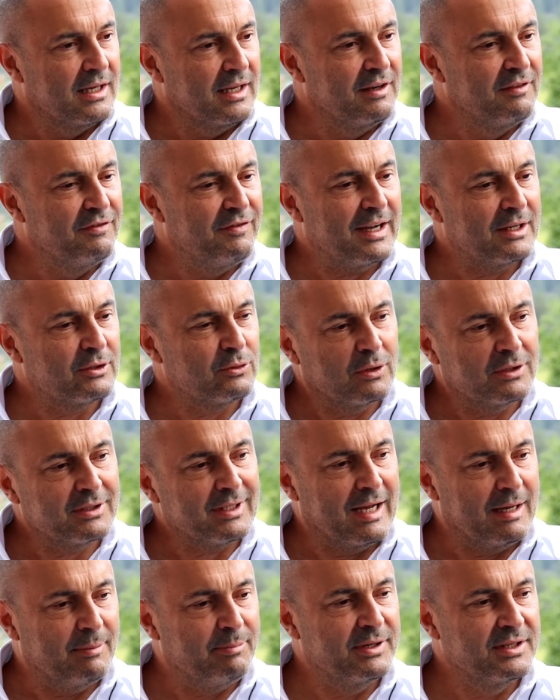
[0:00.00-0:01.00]
In fact, what
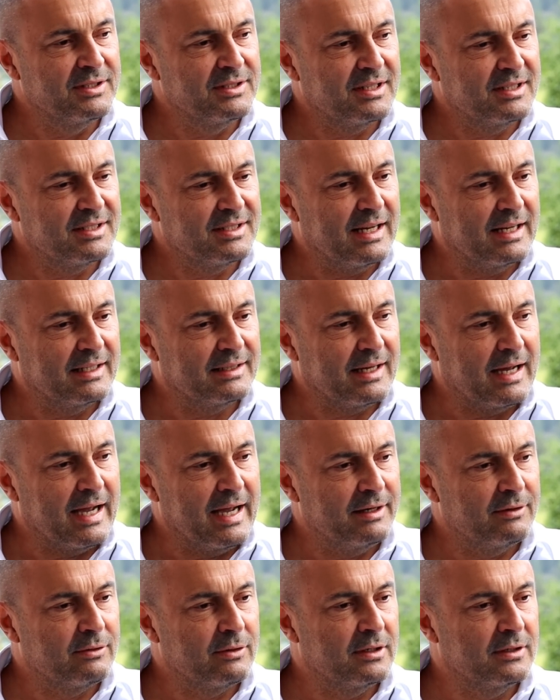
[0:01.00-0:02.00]
happens is that
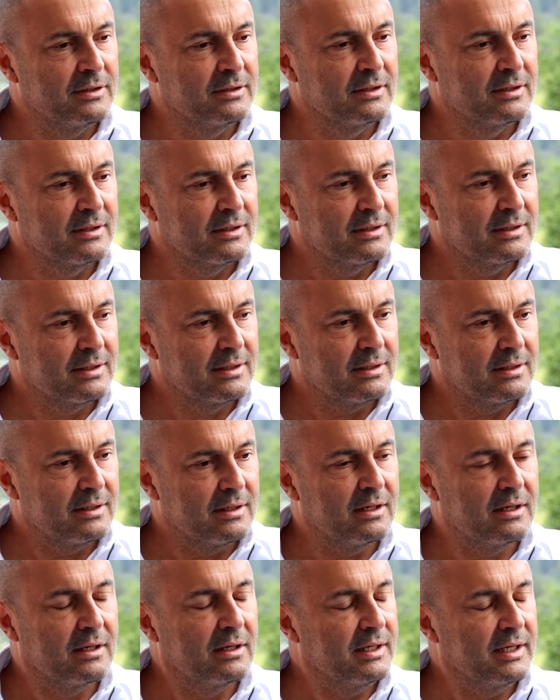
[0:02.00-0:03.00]
iron
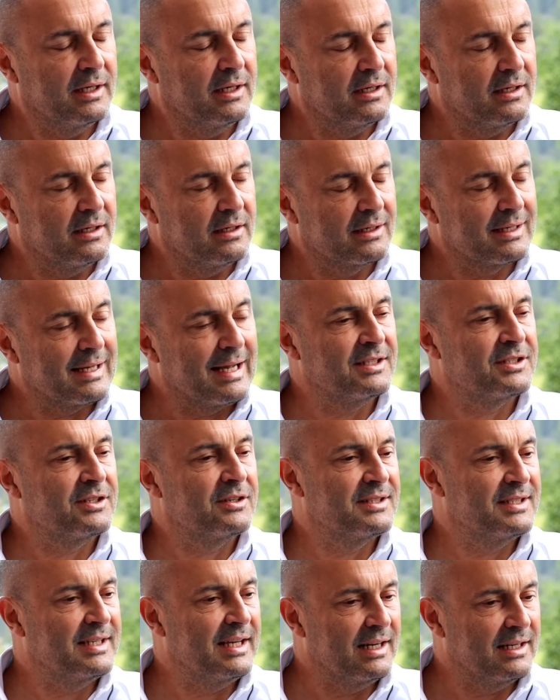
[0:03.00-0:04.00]
cancer
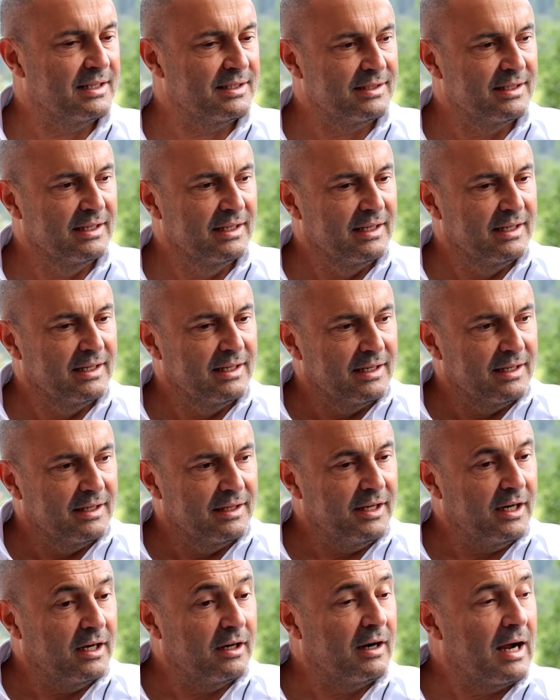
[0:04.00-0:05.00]
cells,
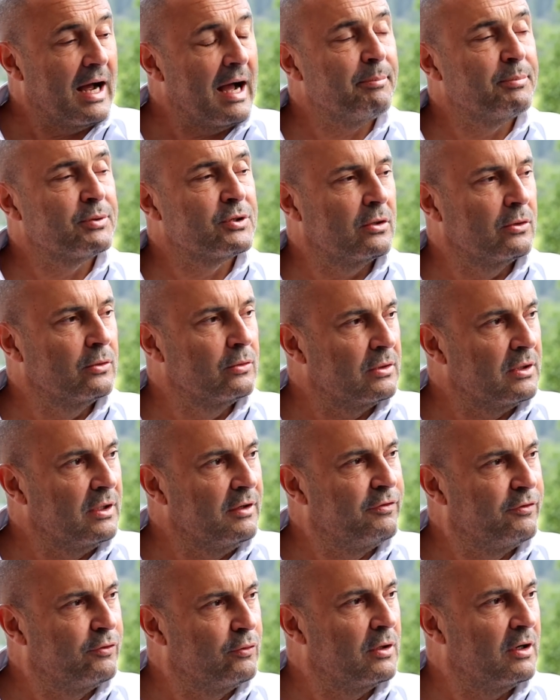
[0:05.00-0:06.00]
they are absolutely
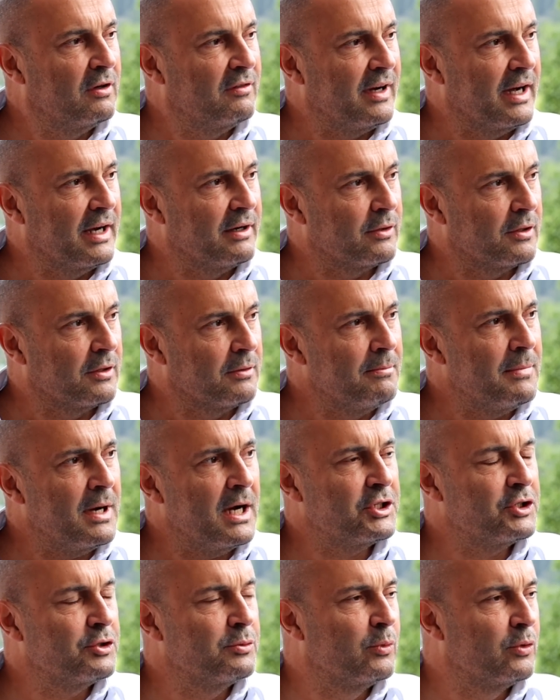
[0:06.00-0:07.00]
full of iron,
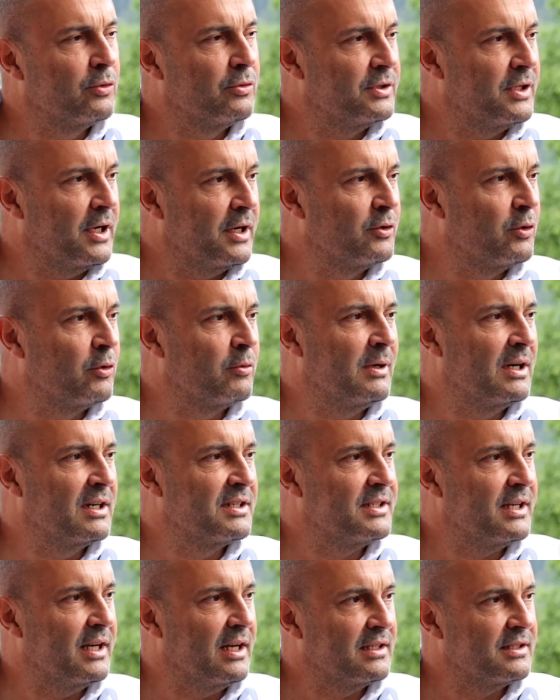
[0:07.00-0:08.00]
much more than normal
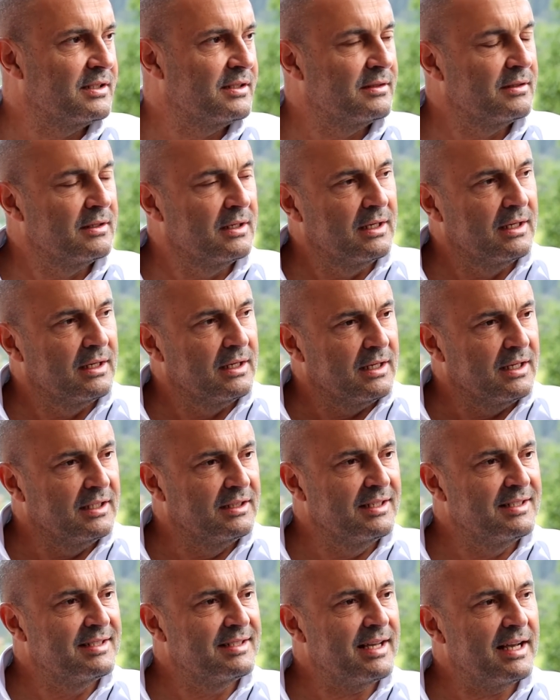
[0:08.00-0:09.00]
cells.
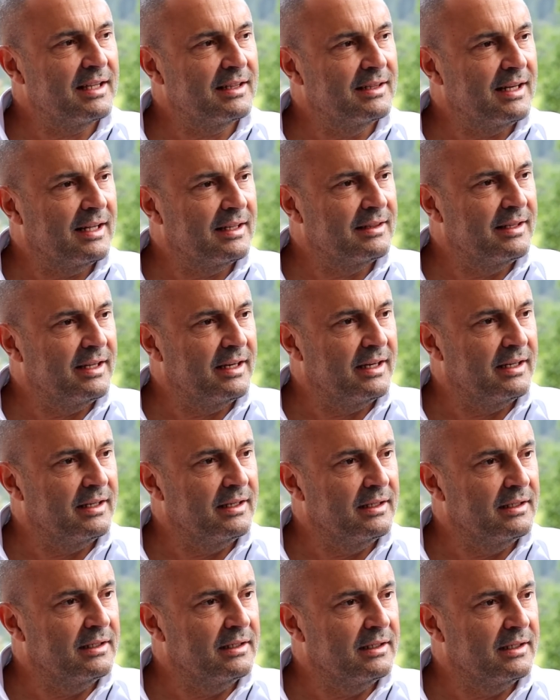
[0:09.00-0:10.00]
It is said that
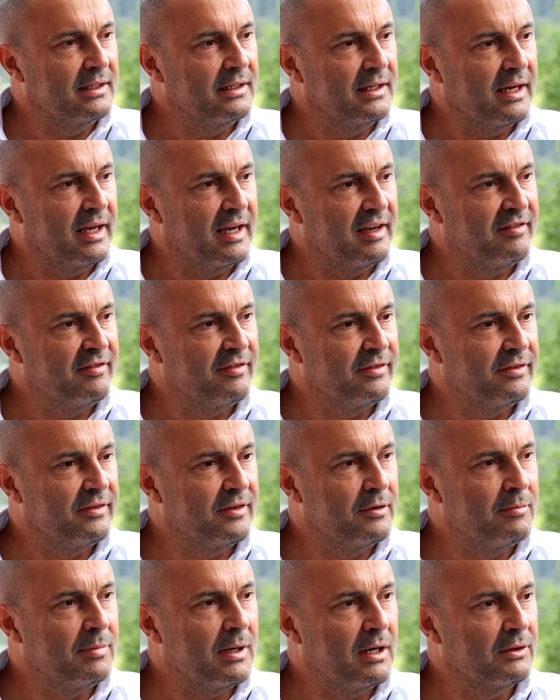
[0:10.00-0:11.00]
they have
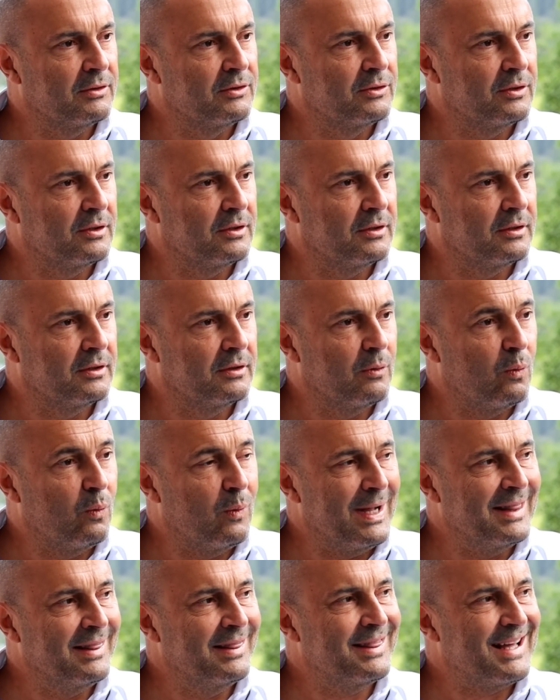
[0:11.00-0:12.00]
about
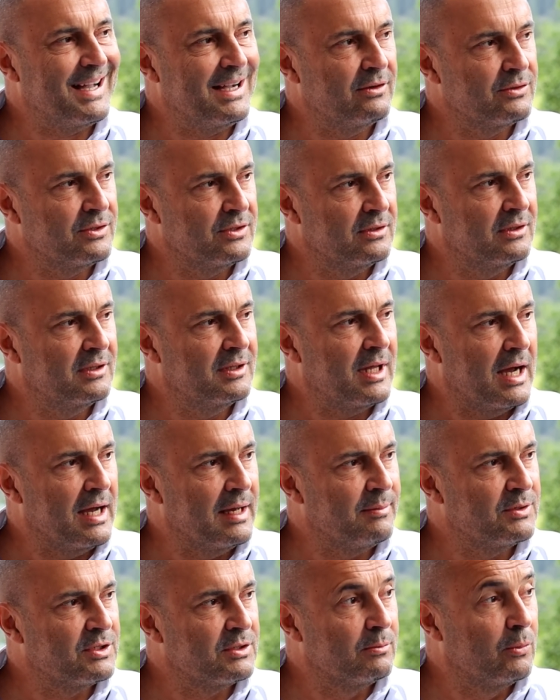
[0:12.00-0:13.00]
1,000
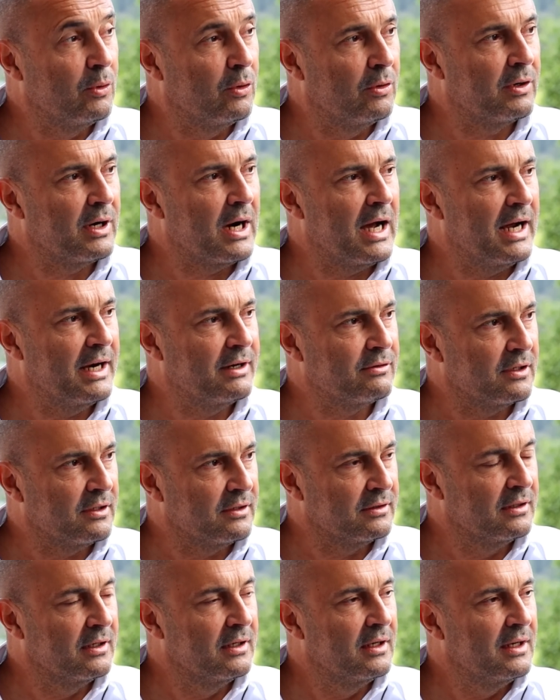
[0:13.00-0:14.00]
times more
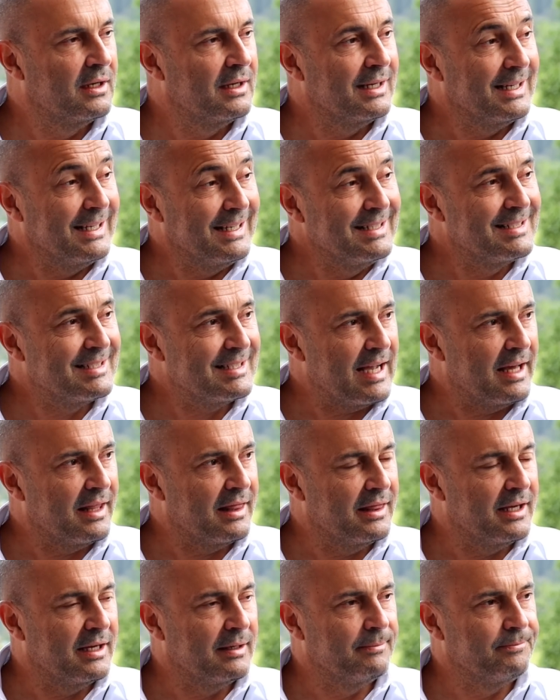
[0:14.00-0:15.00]
iron
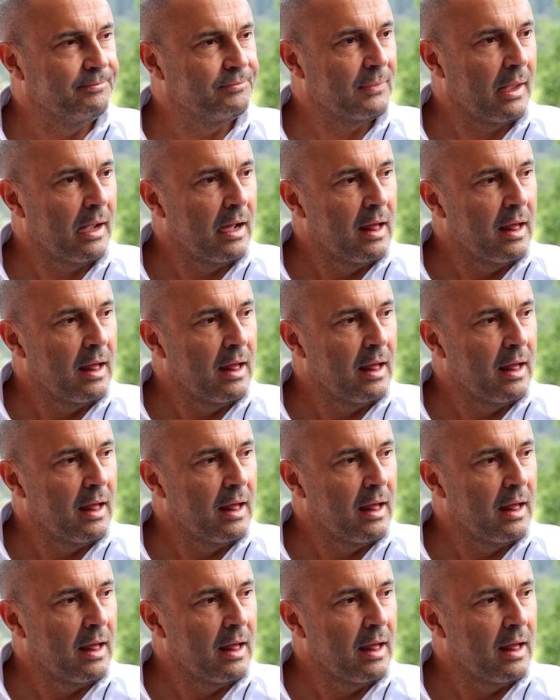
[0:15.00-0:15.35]
inside them.